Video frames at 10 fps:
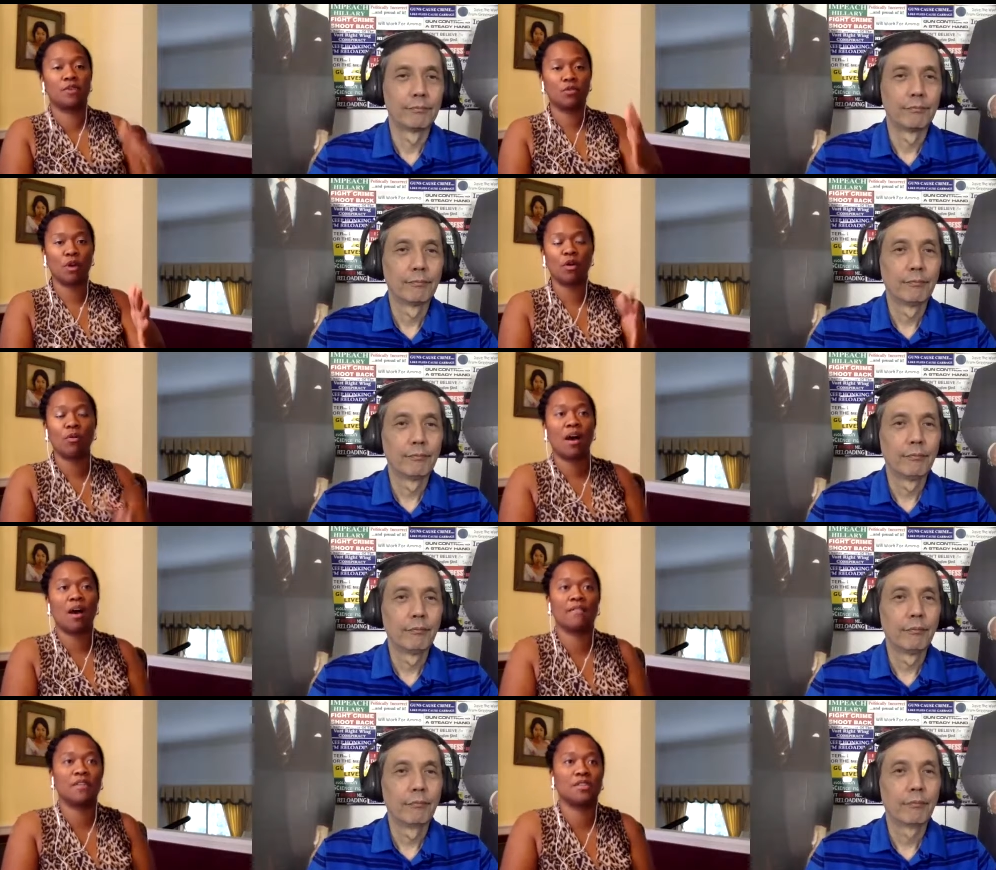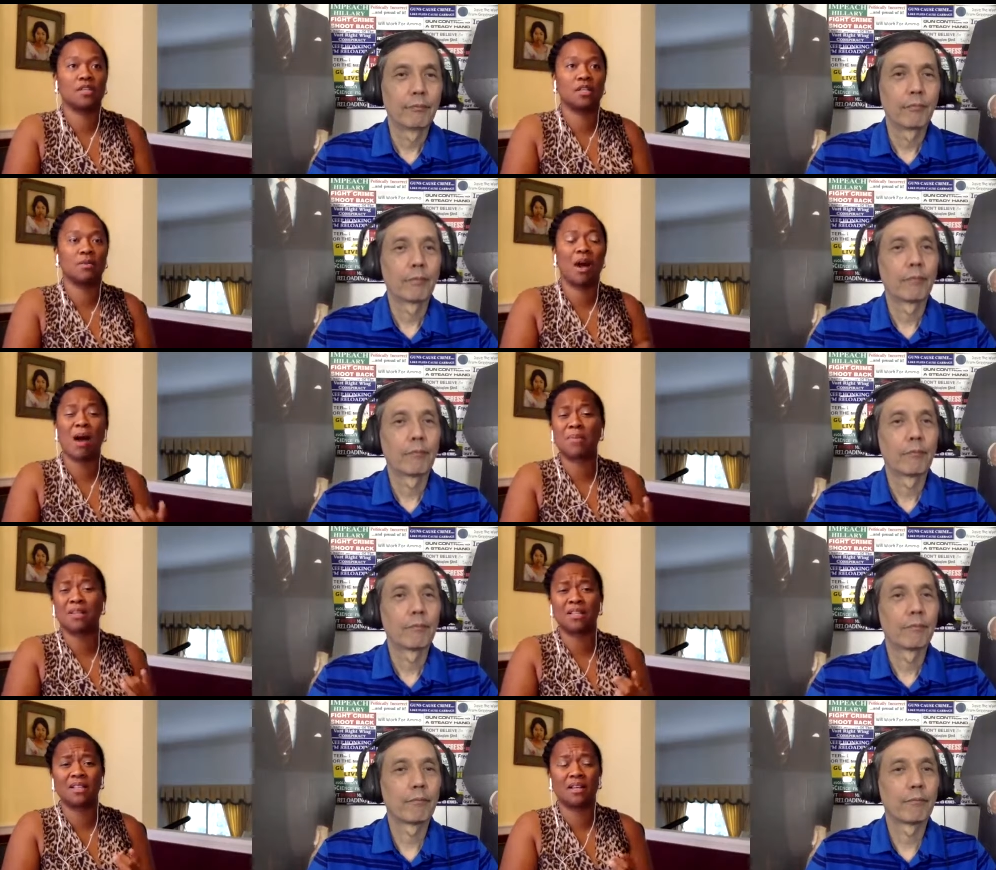Speaker 1: you know, obviously
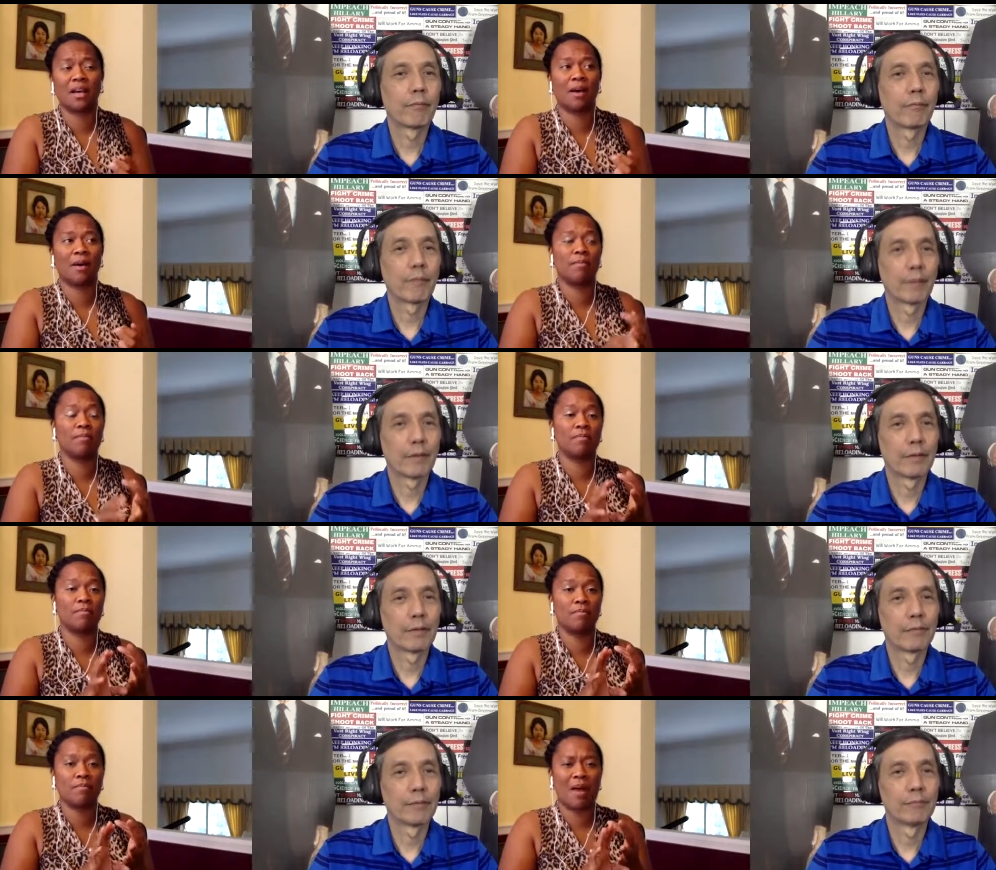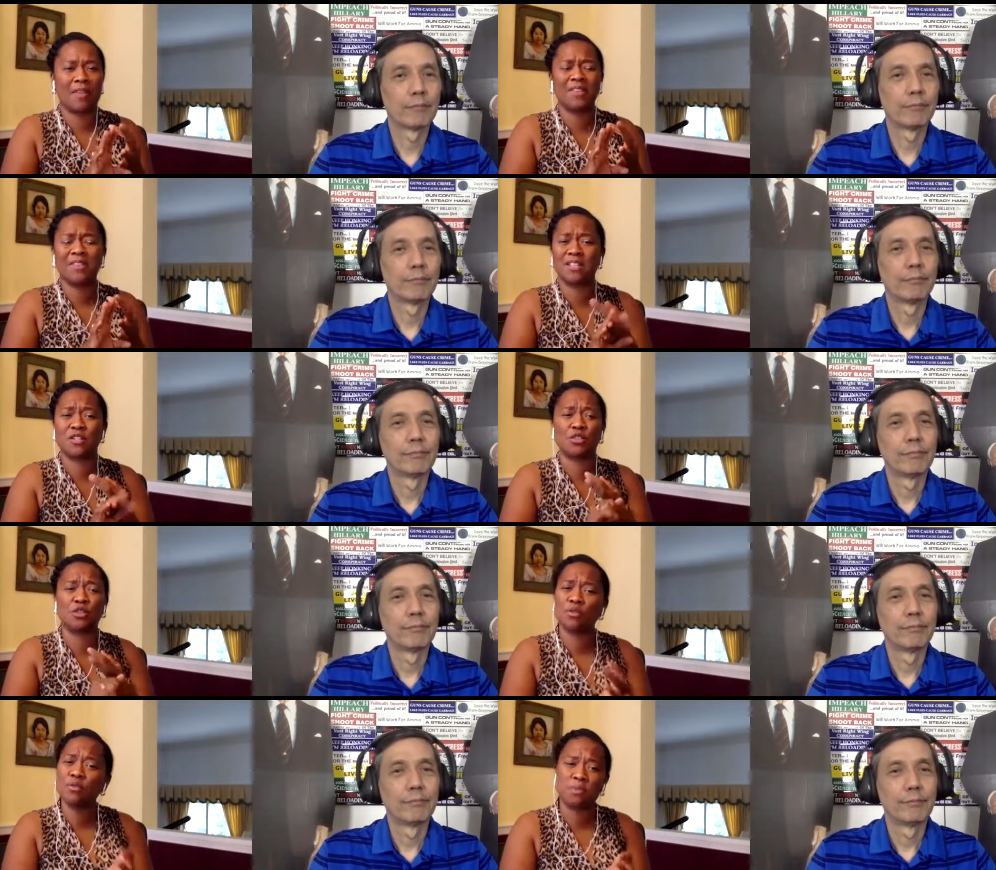Kamala, um, I think they did
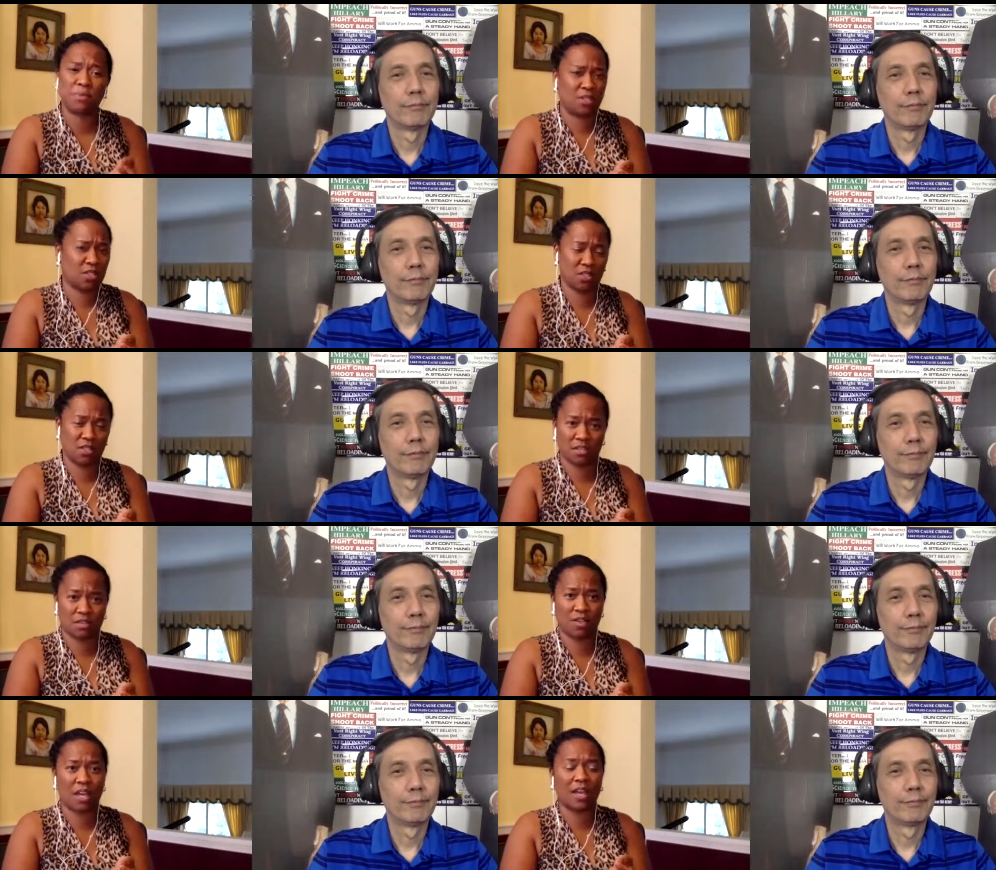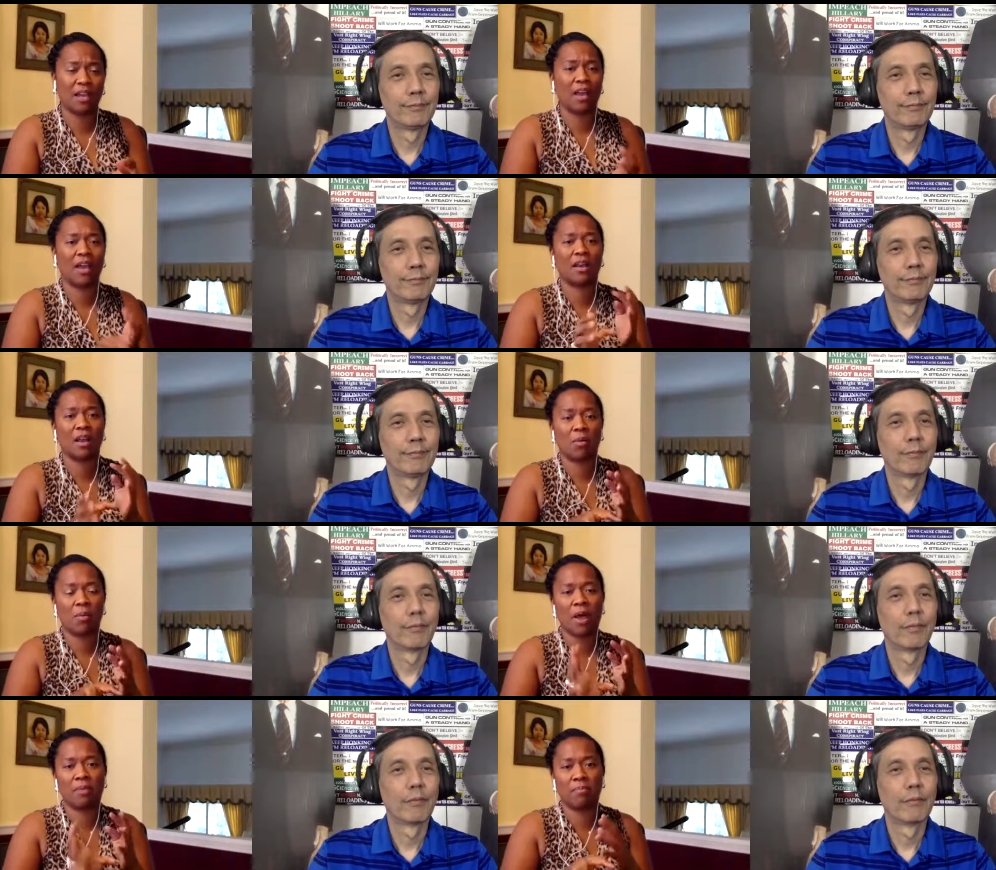two speeches yesterday, and uh,
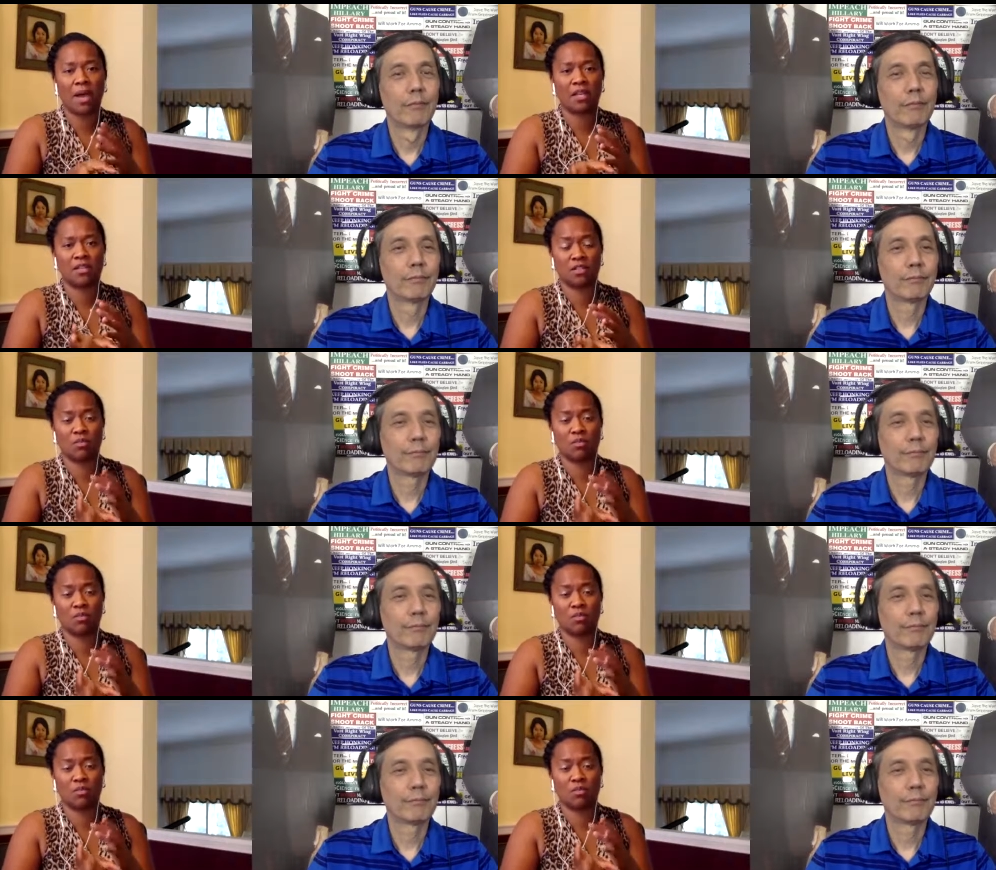and Biden did